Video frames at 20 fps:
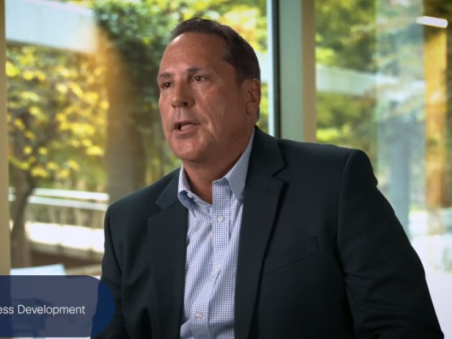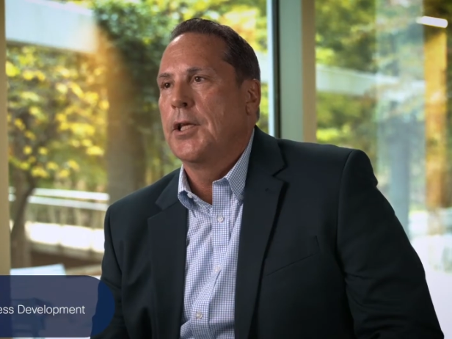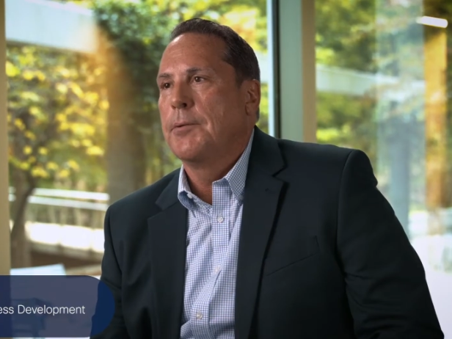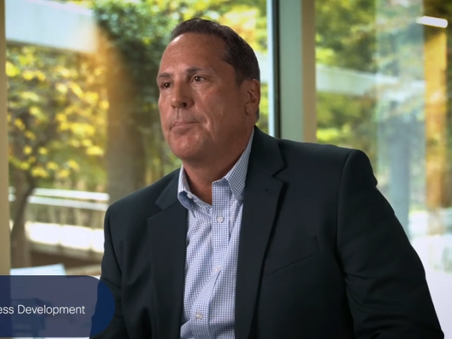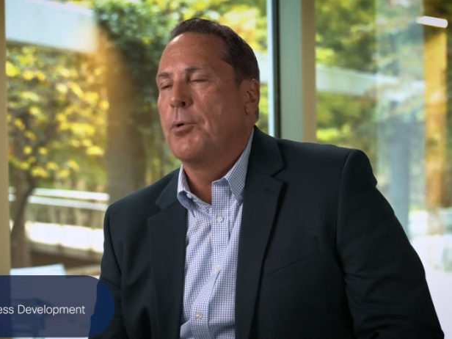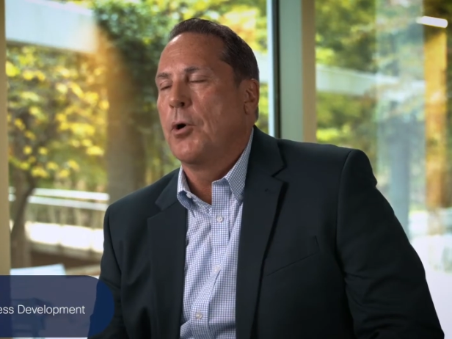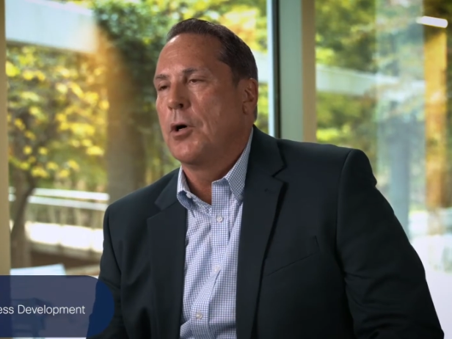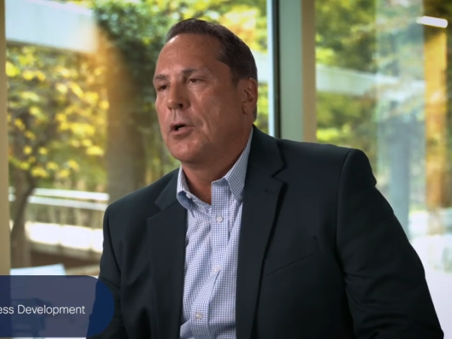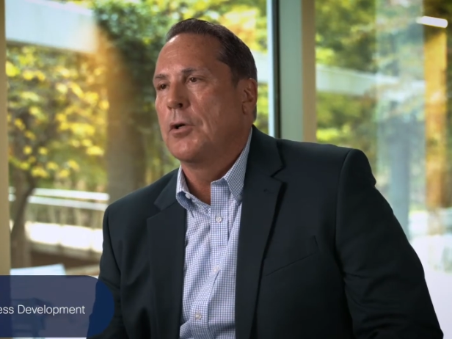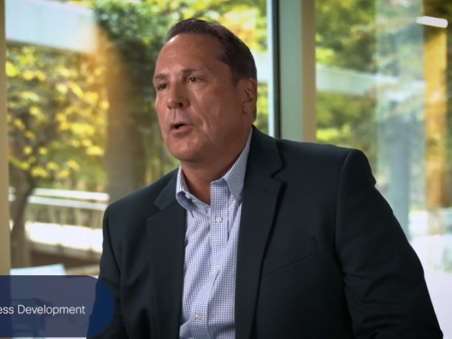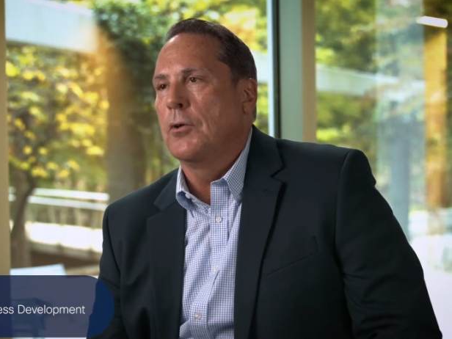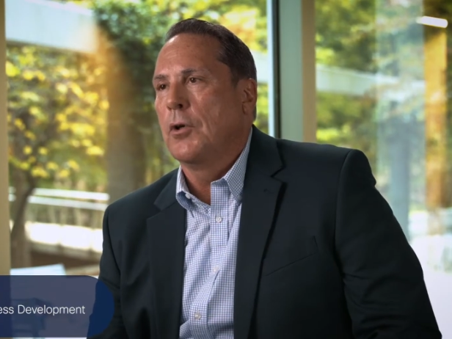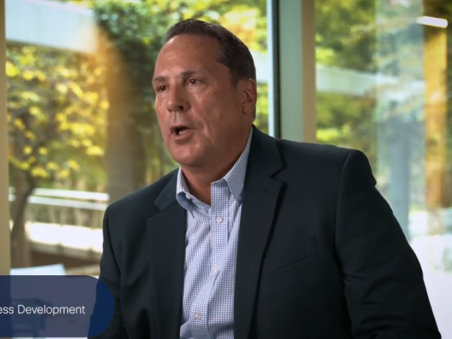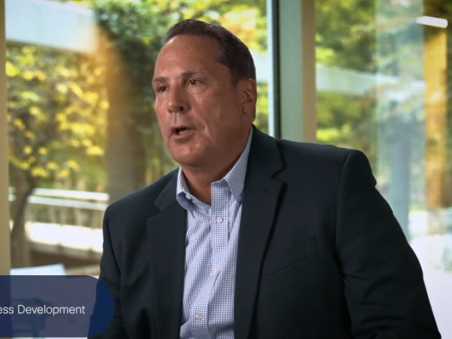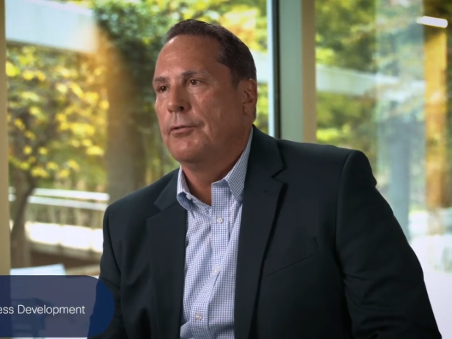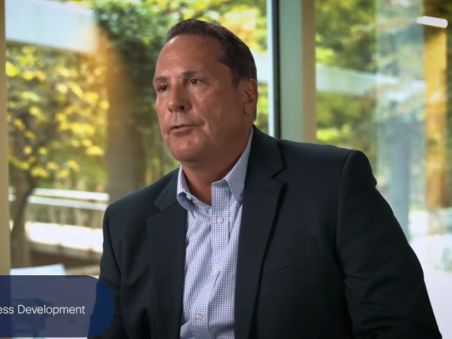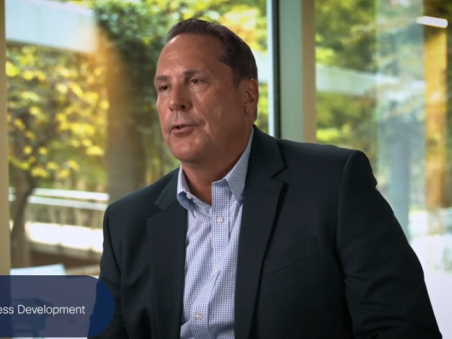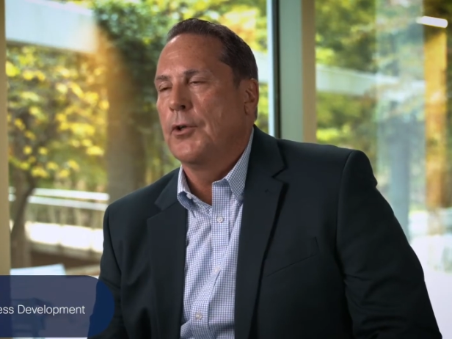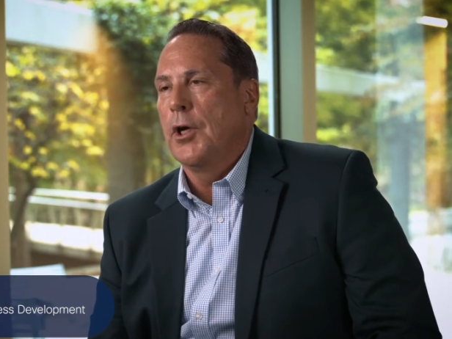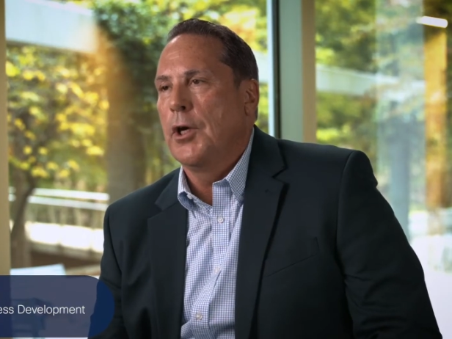the Partner
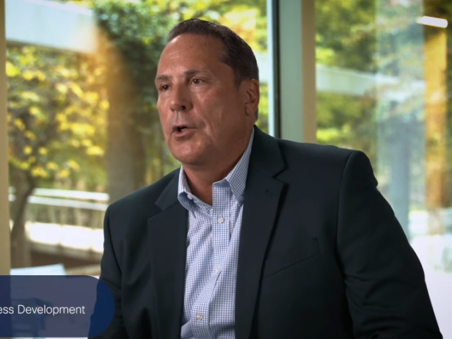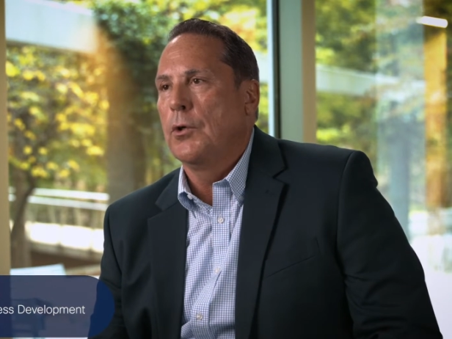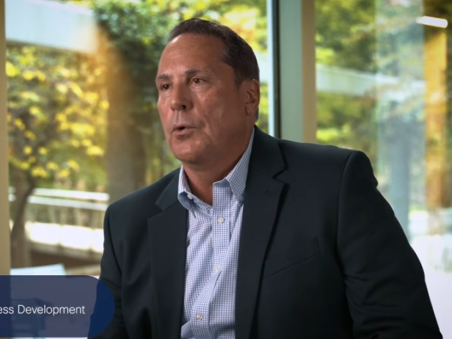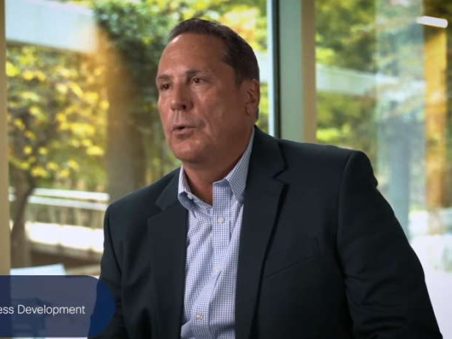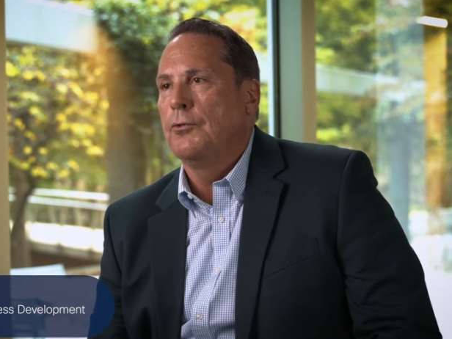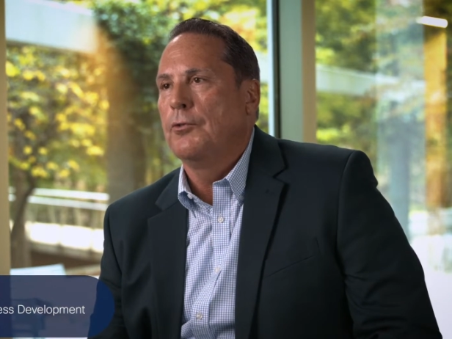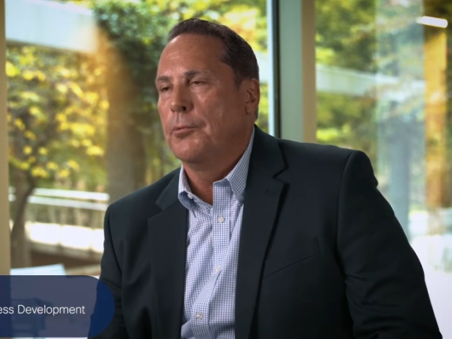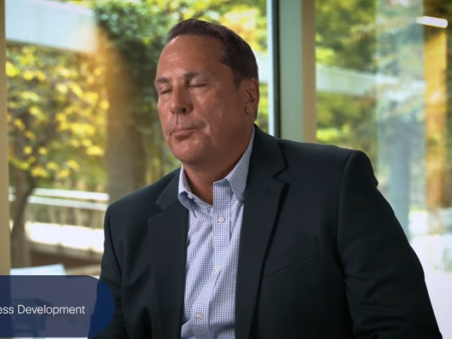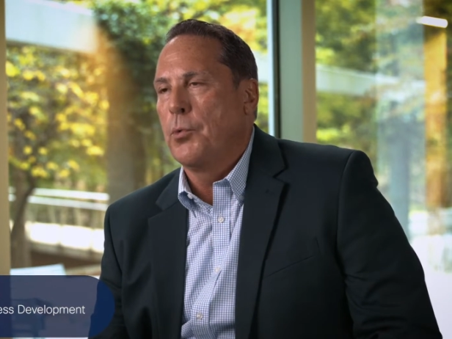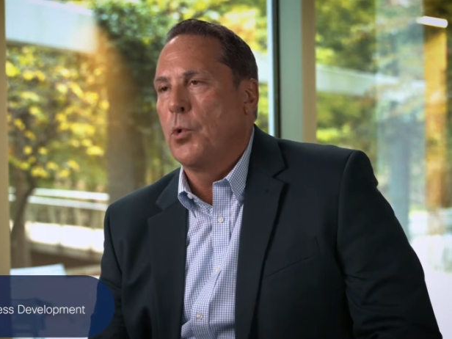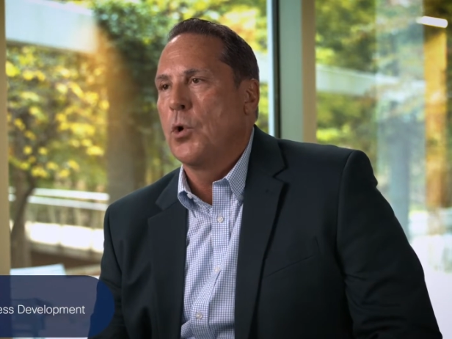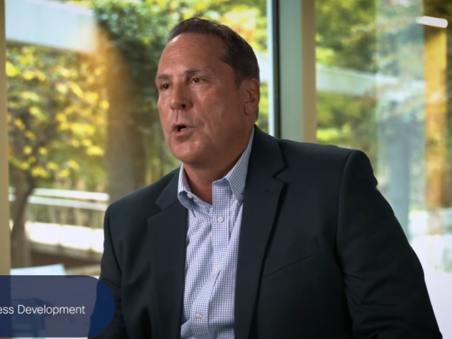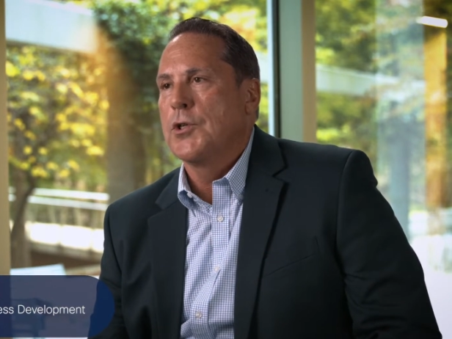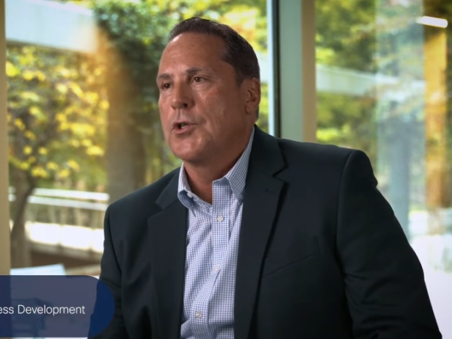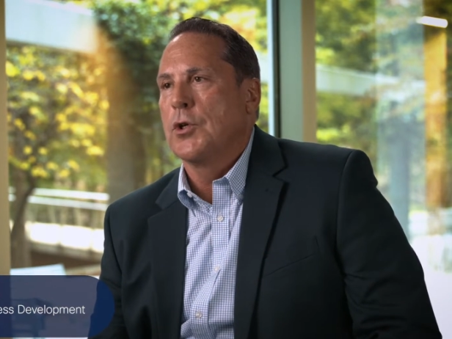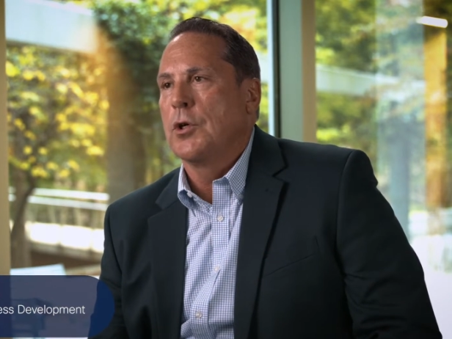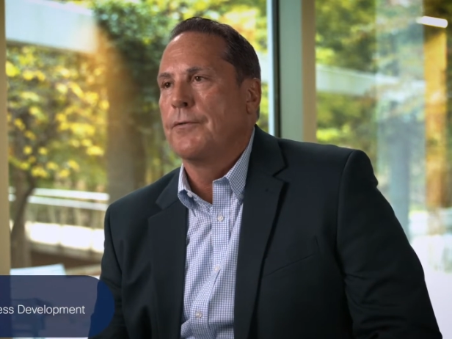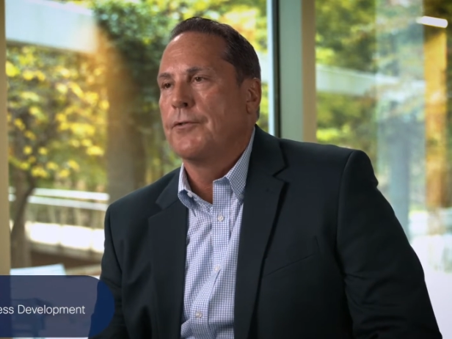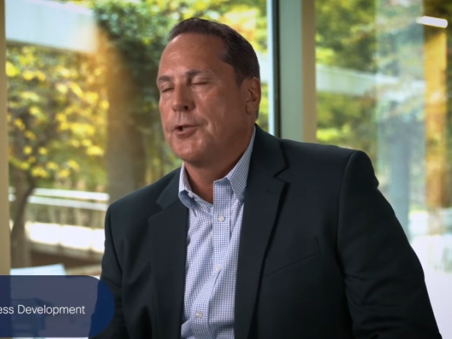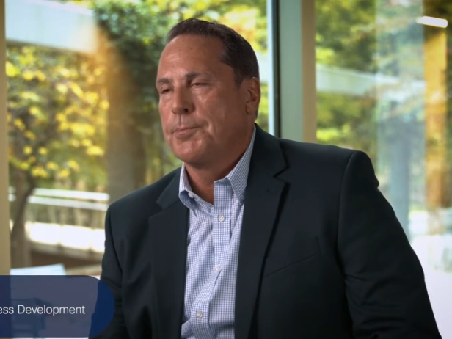Lifecycle Support
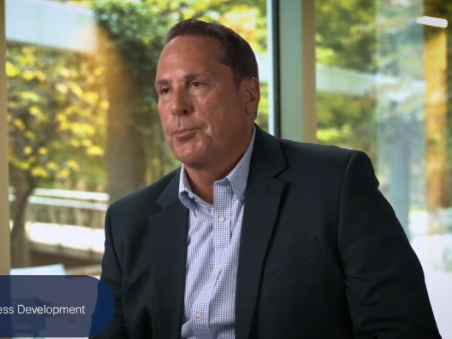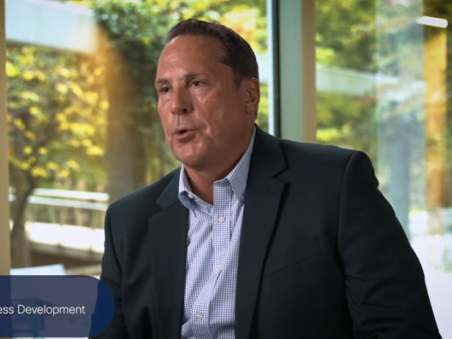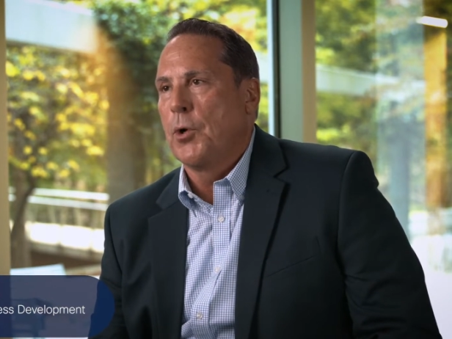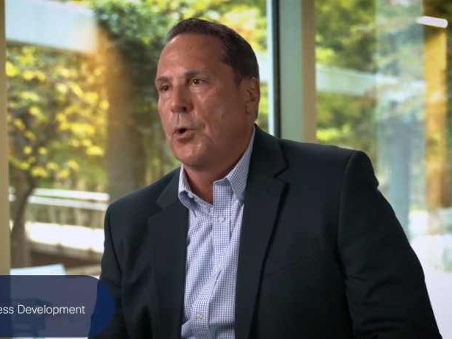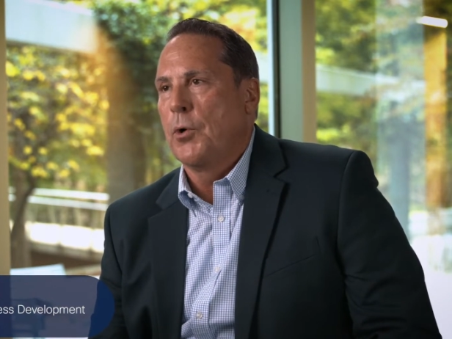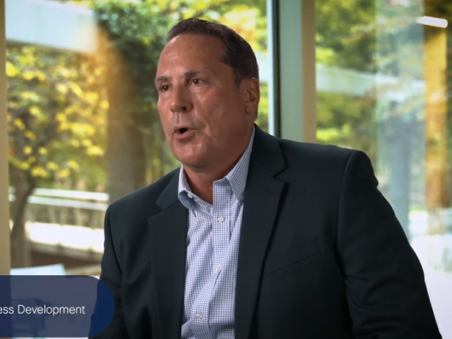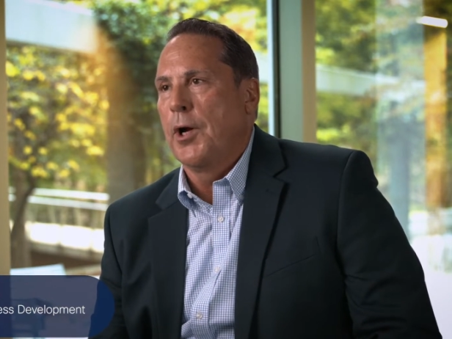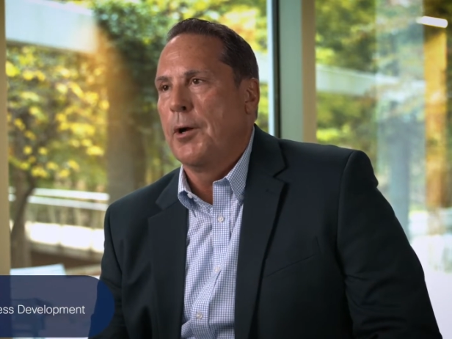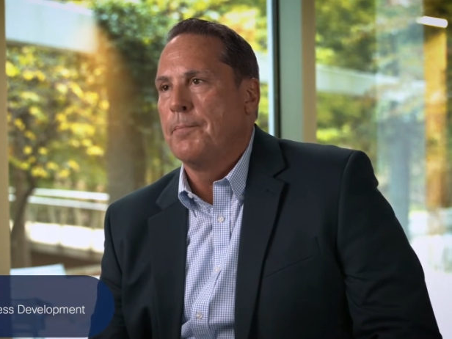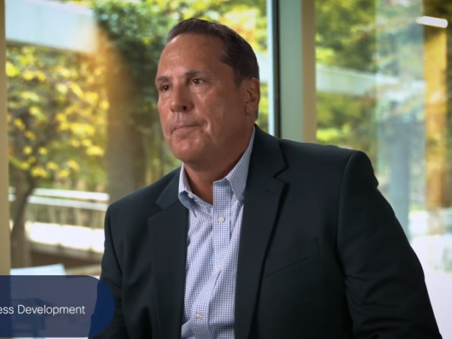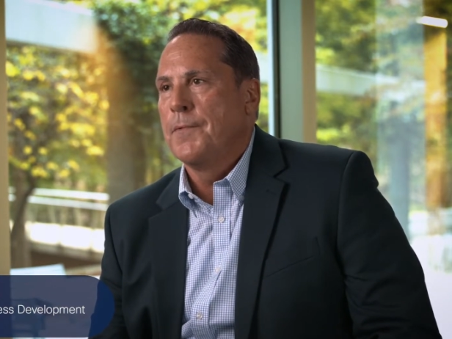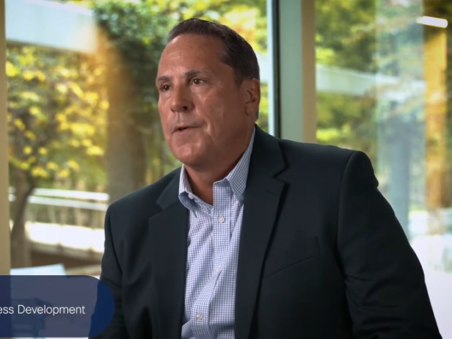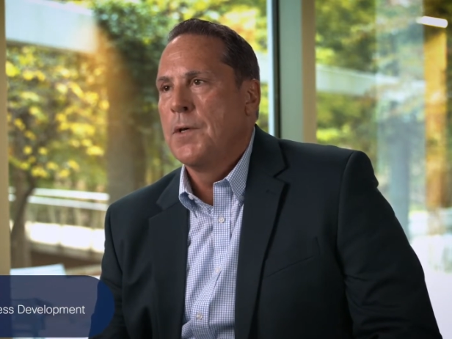Service Program.